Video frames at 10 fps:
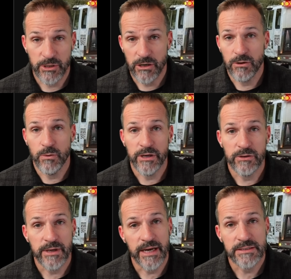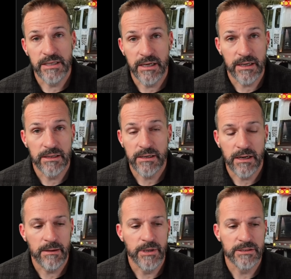me know what you guys think in the
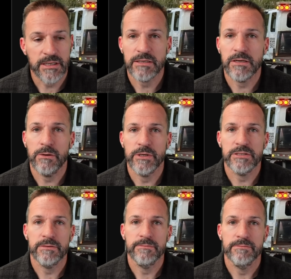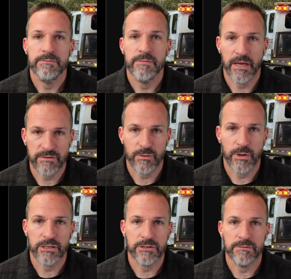comments. As always, thanks for
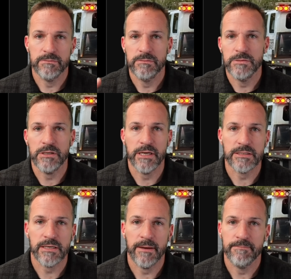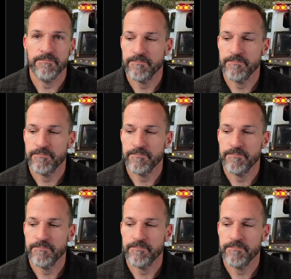watching. Till next time.